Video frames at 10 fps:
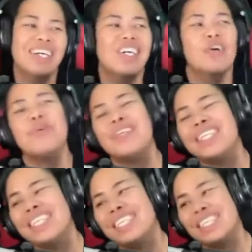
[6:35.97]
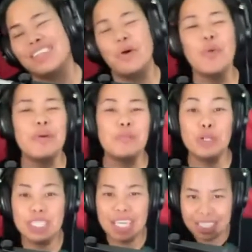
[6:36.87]
operating system, open
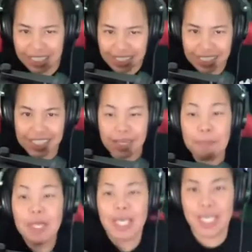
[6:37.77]
broadcasting system.